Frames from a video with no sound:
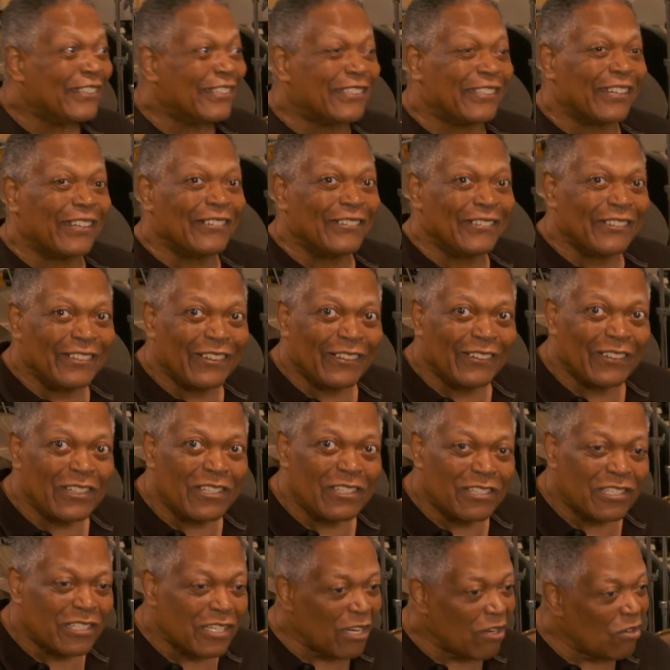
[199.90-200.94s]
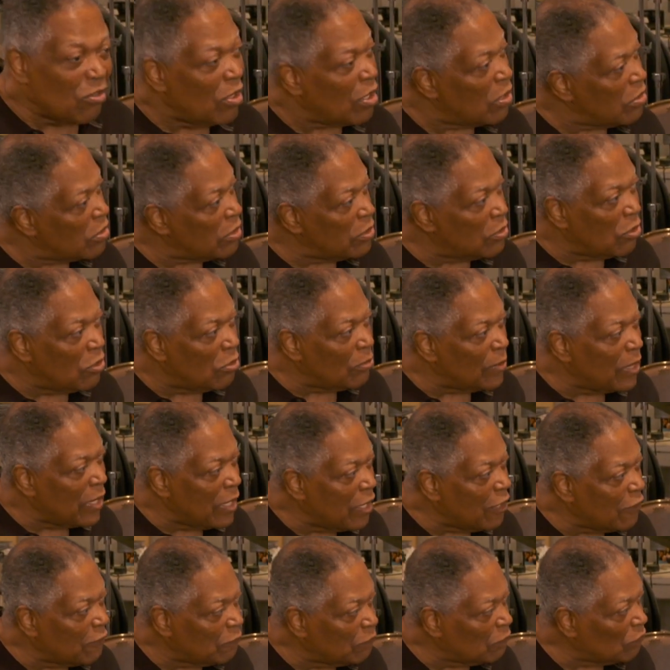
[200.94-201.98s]
So, he said, "Well,
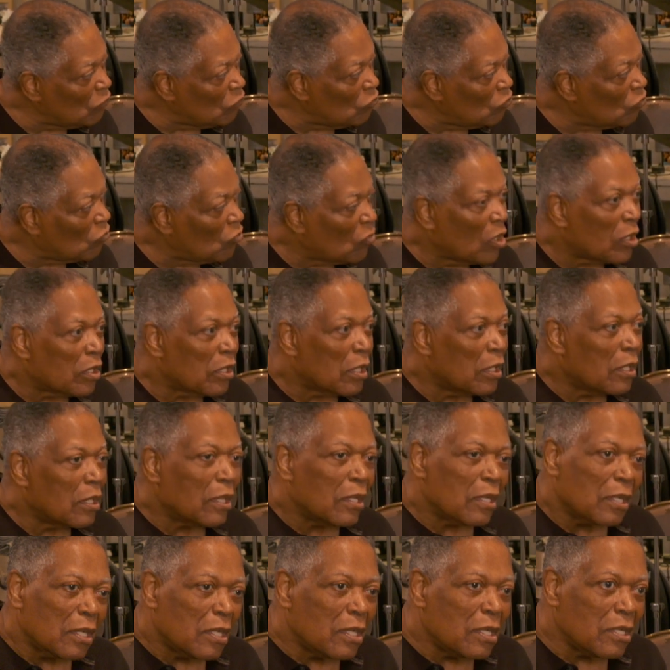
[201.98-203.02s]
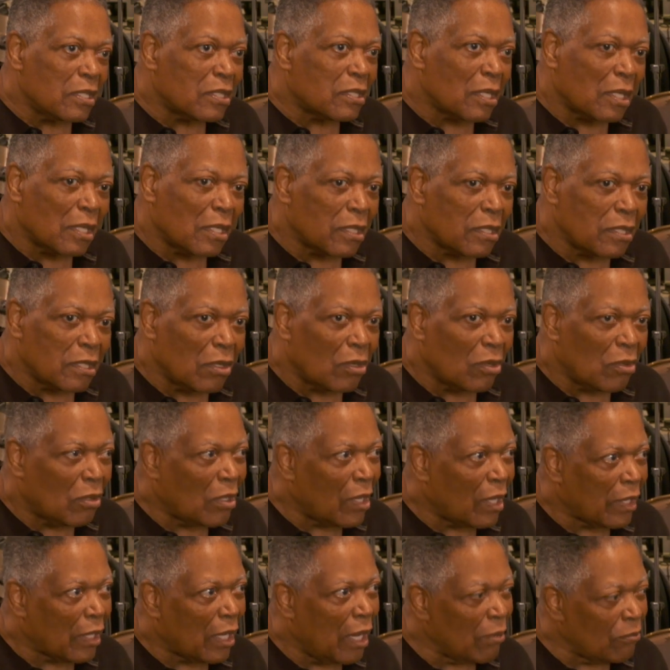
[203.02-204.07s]
man," he said,
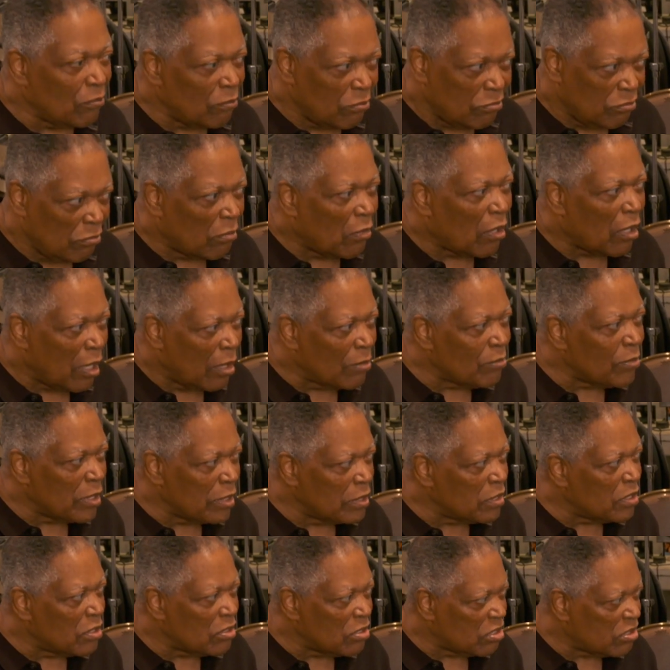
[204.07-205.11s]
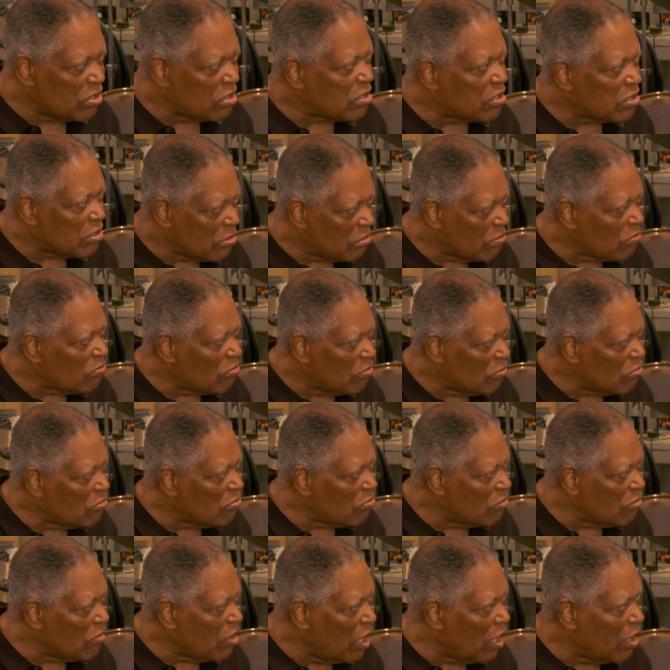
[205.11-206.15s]
"like I'm in this
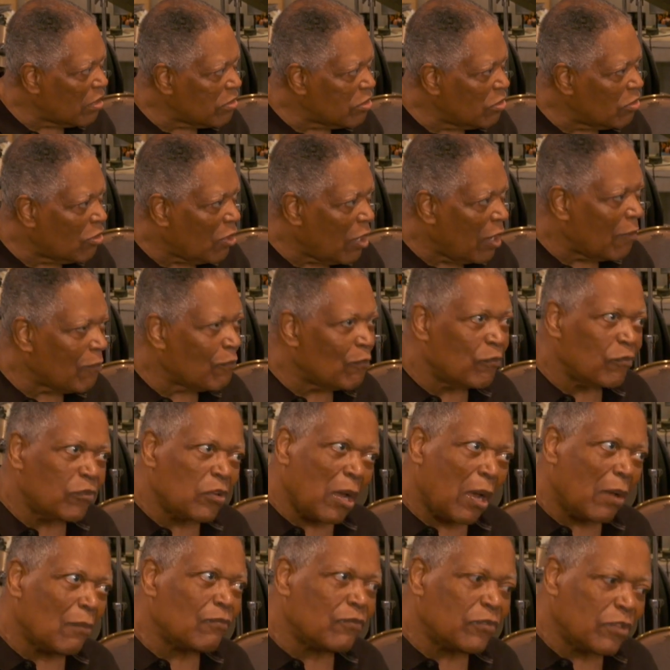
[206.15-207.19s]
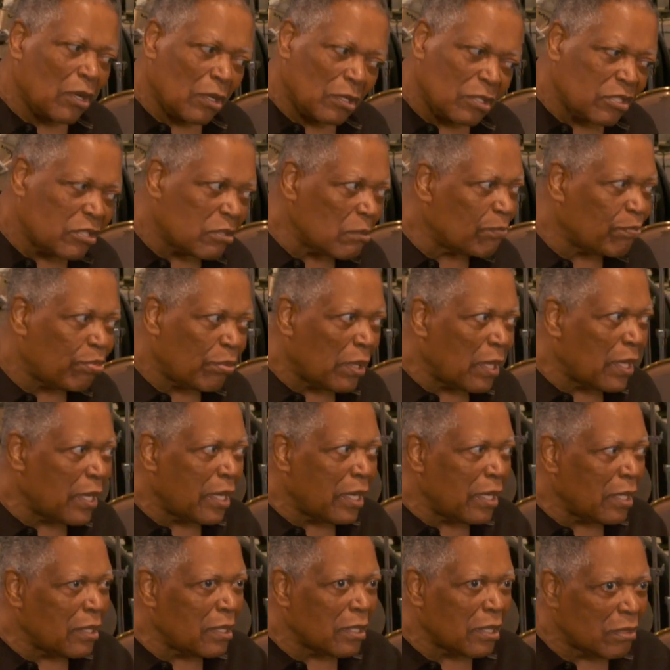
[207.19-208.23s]
now, I've done some
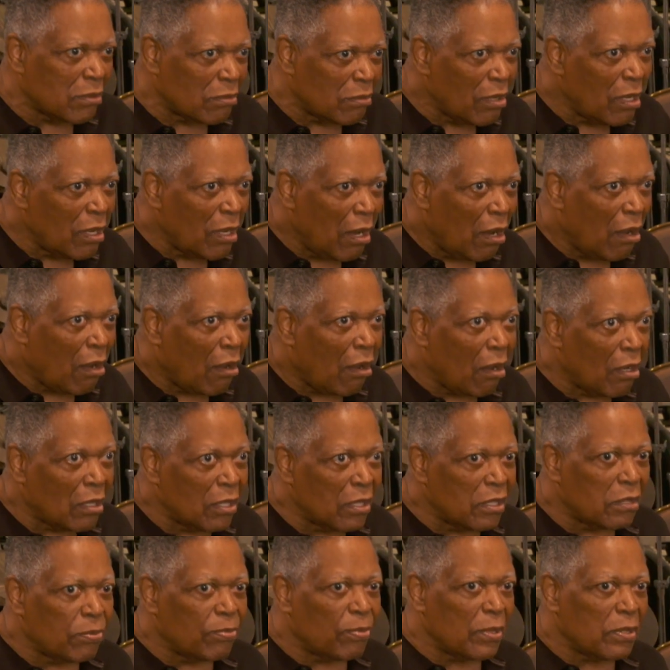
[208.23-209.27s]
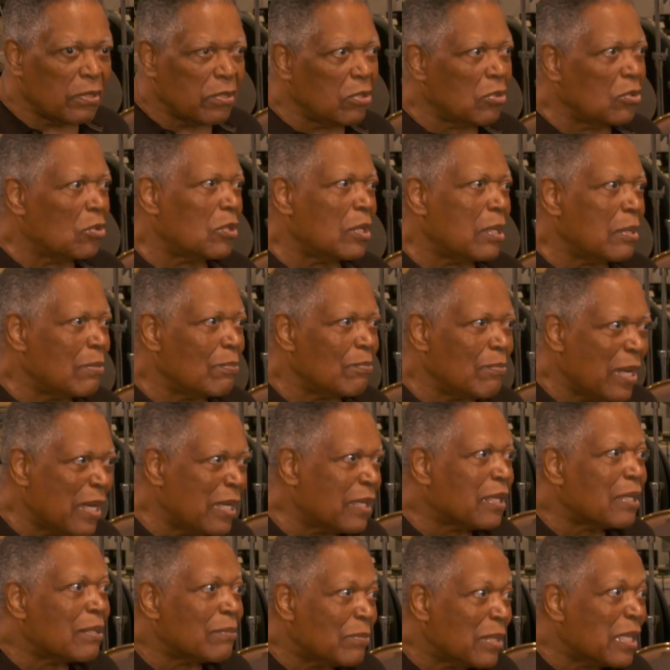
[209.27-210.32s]
playing and all this, but they're
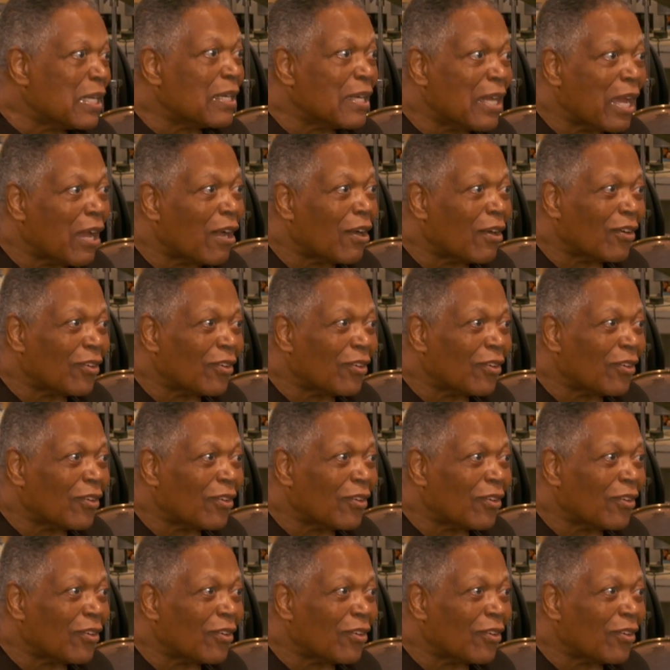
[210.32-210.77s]
making me now.